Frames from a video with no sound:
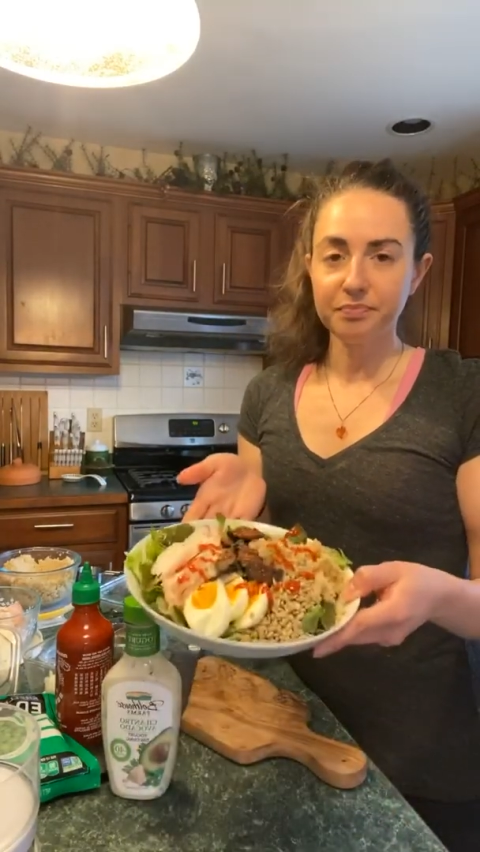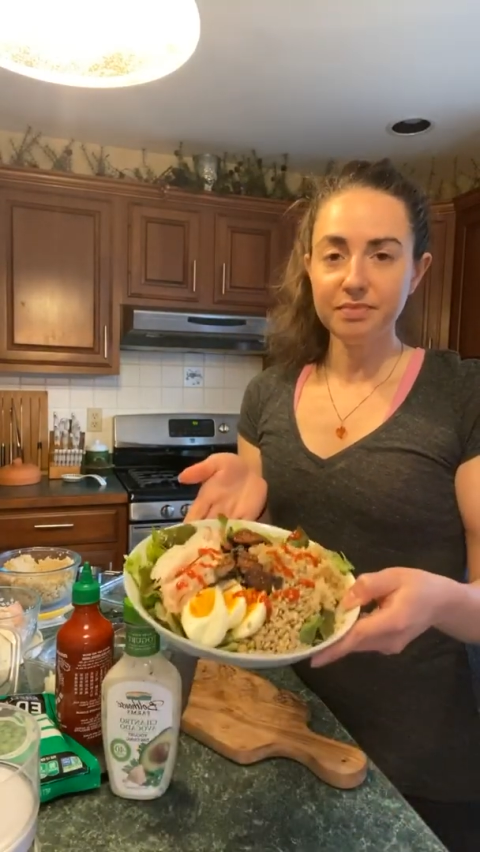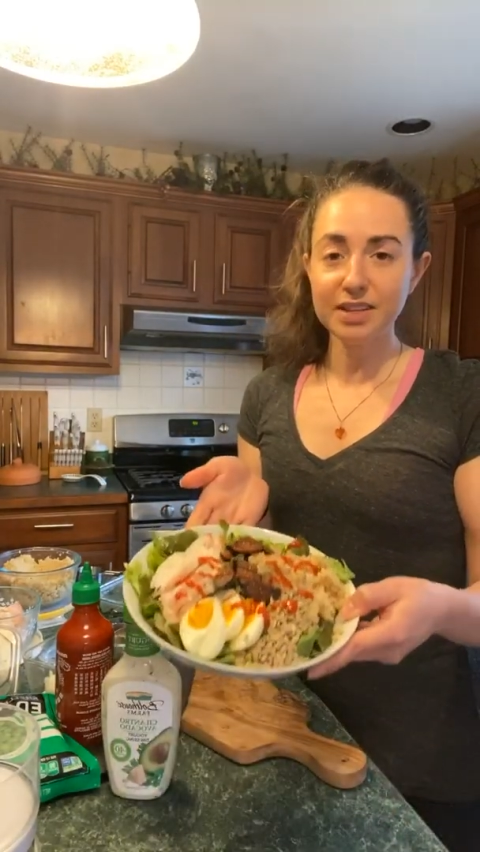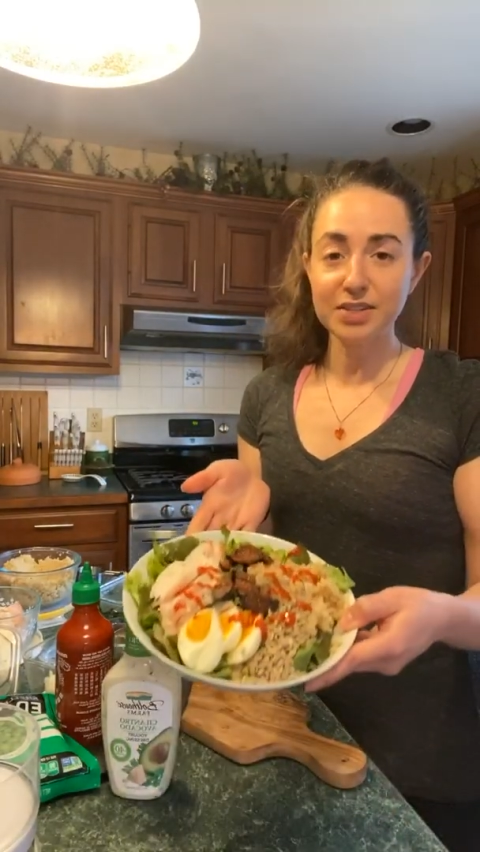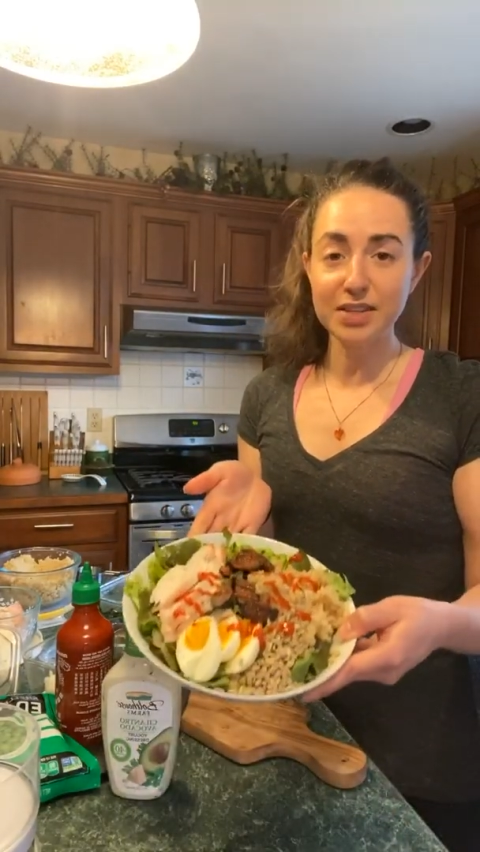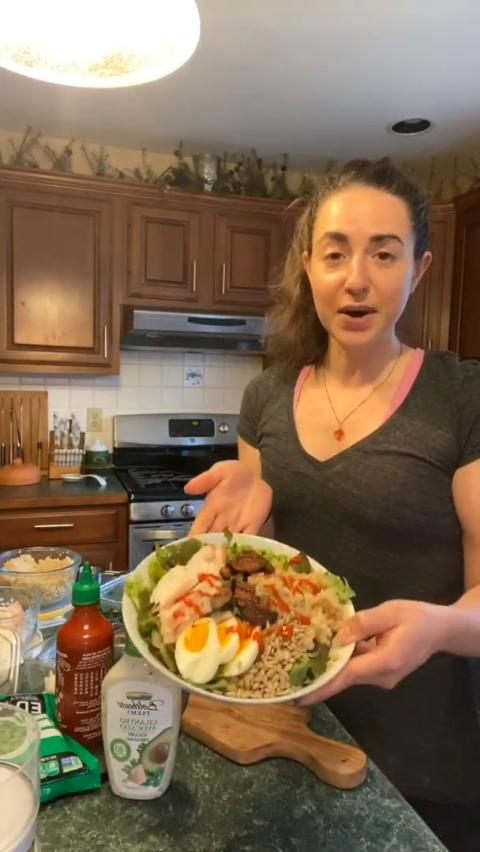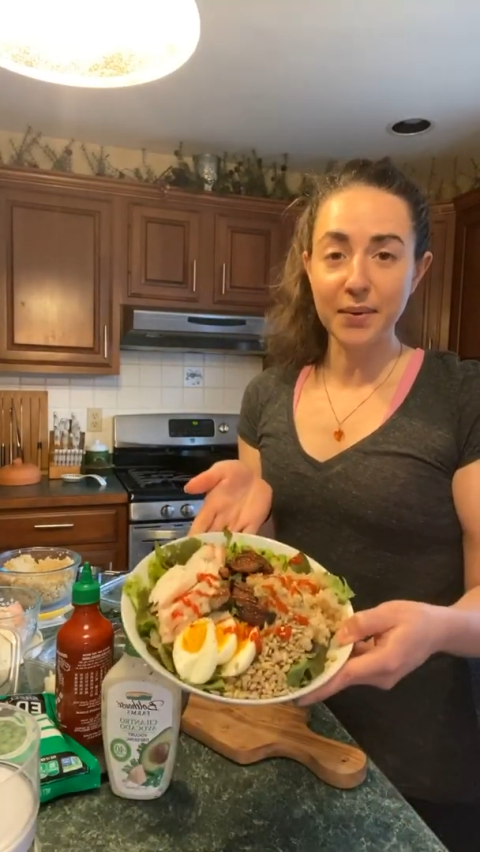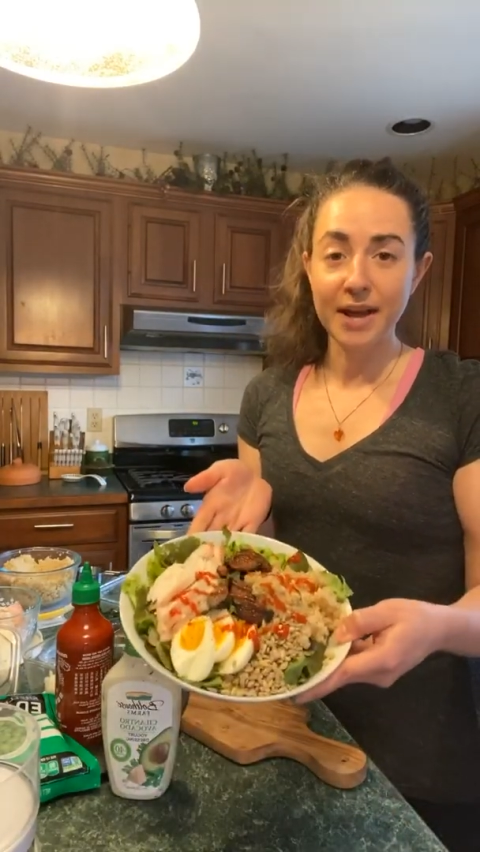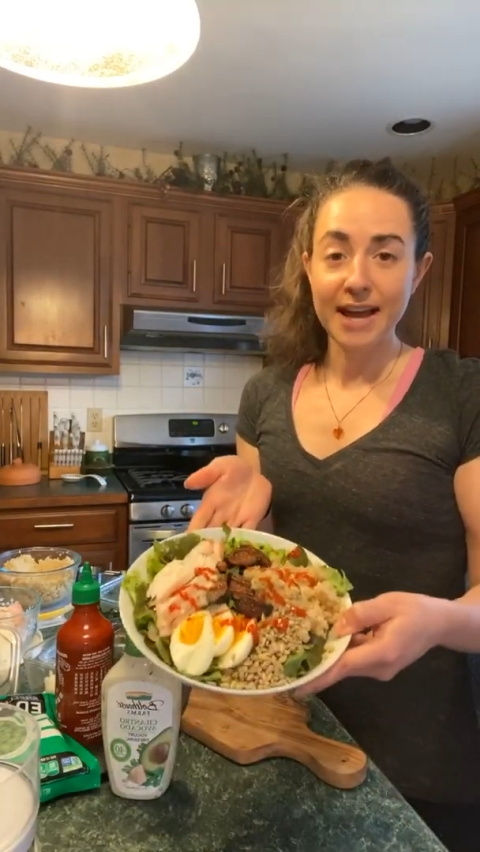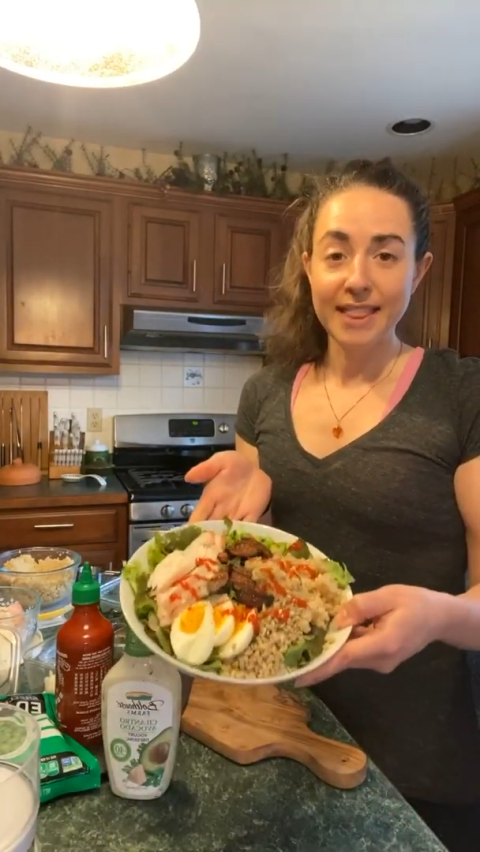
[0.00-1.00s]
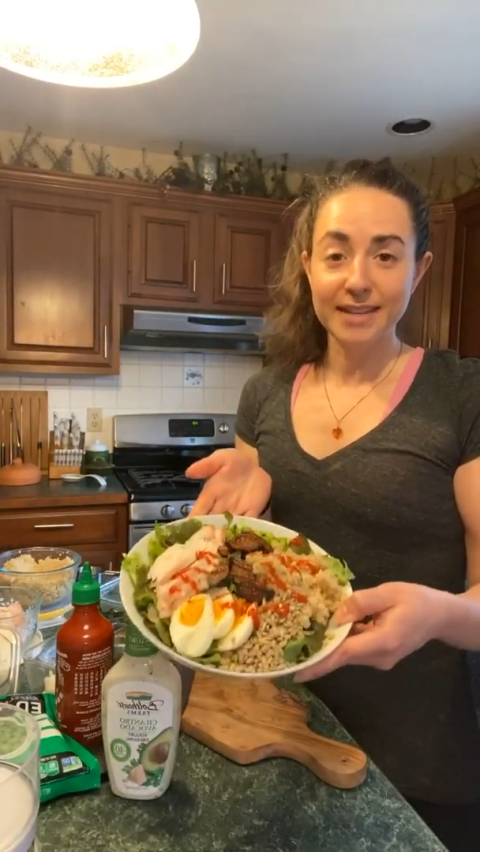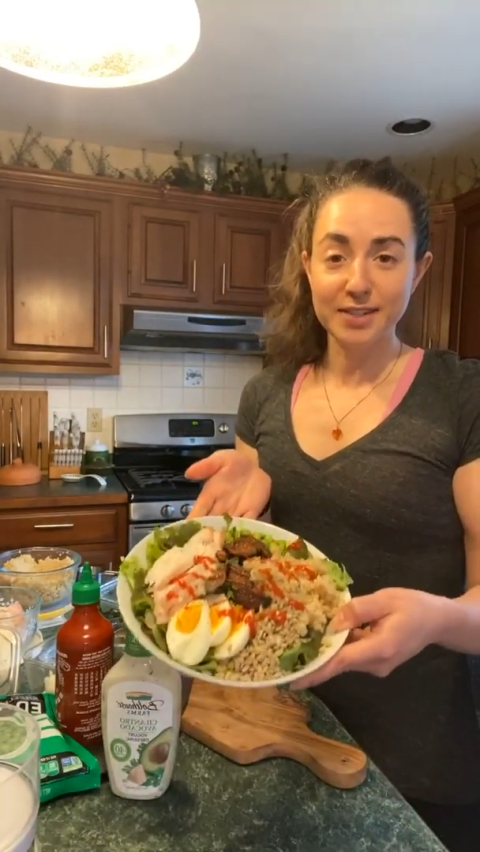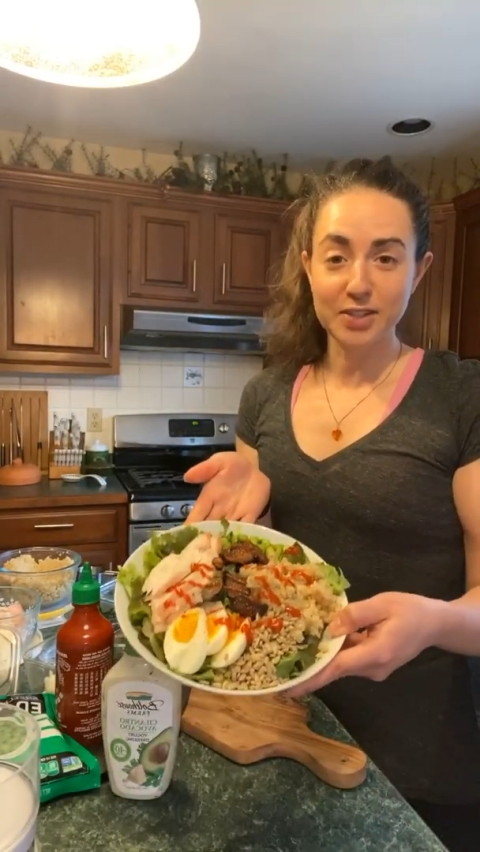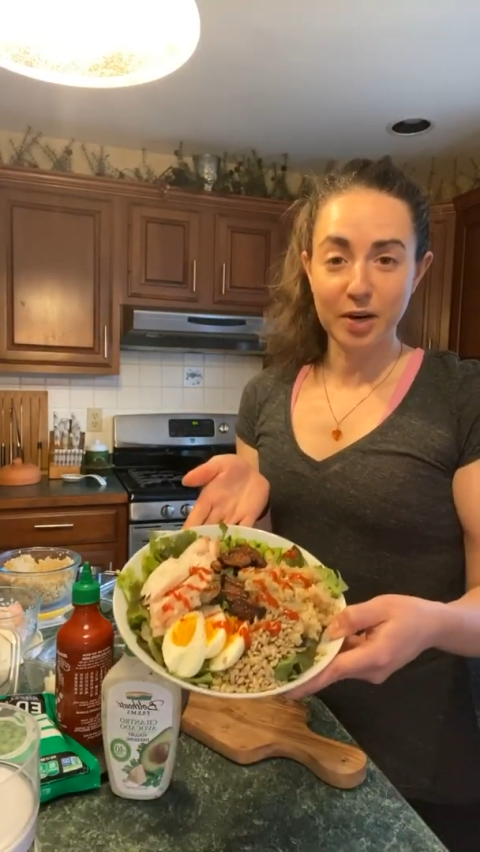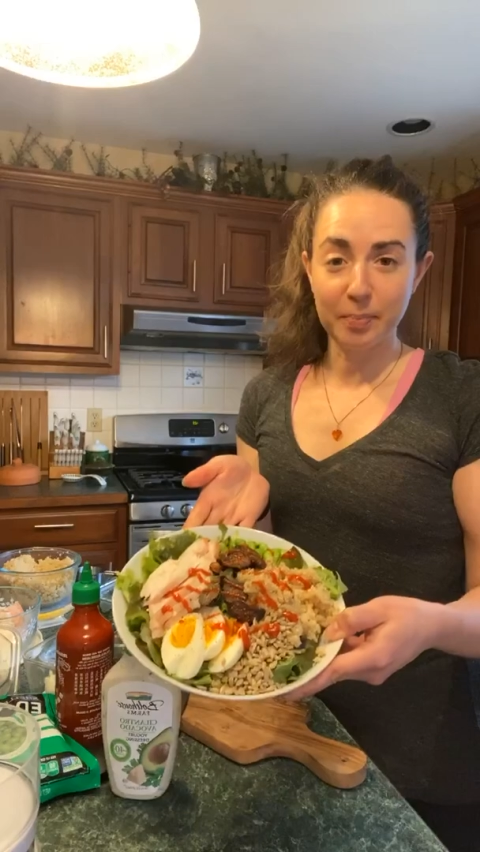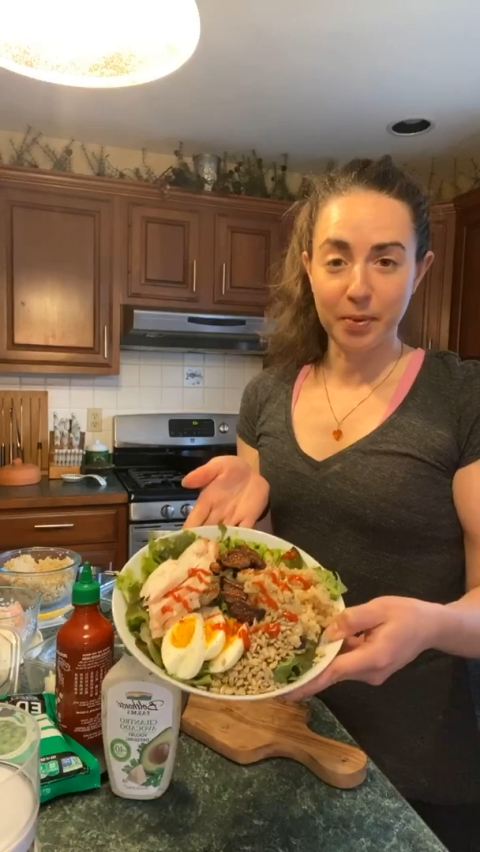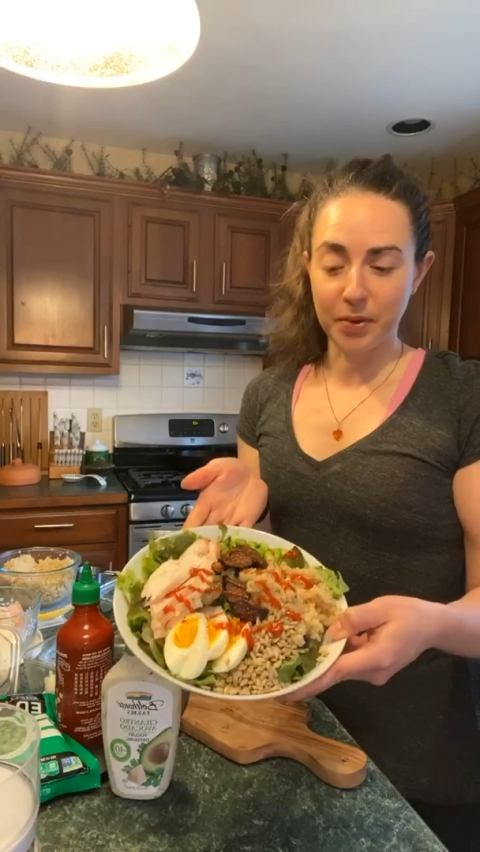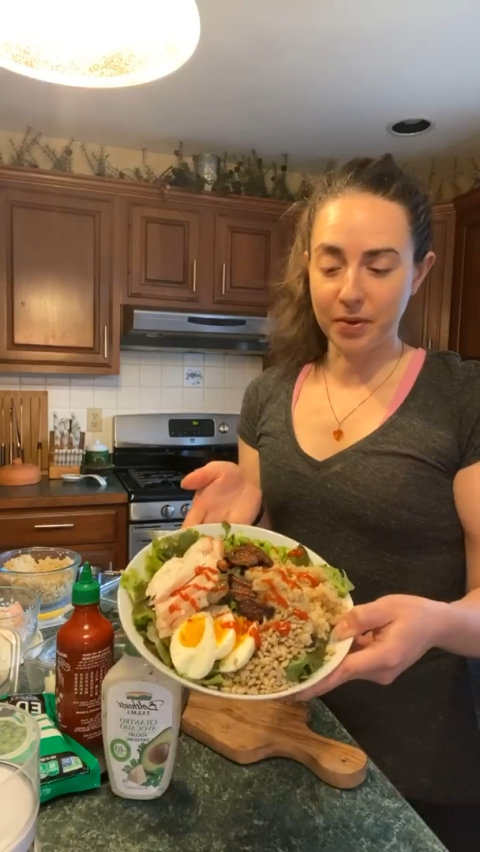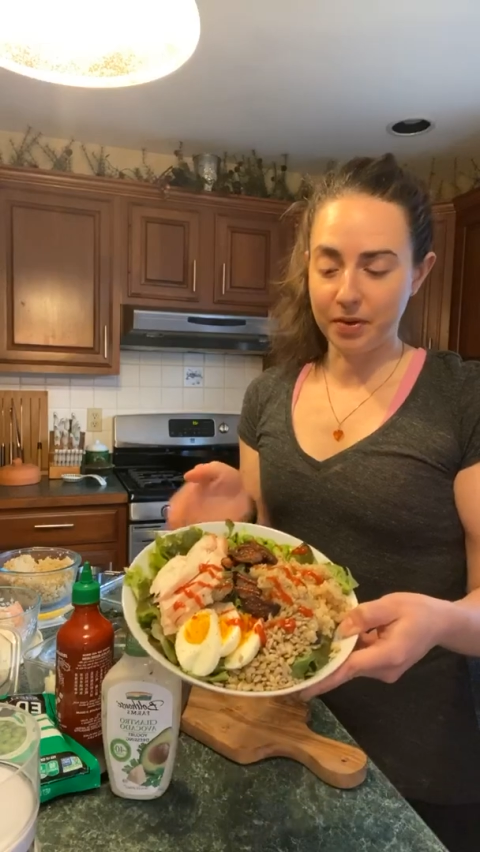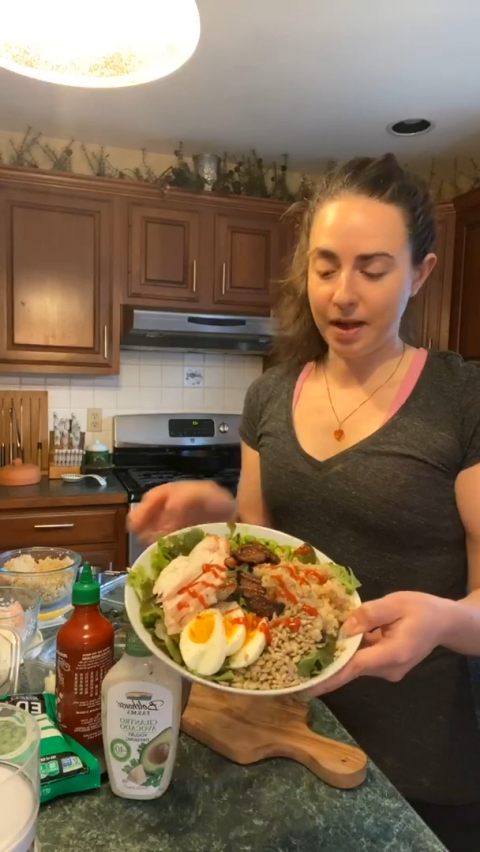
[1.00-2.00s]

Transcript: So this is our bowl.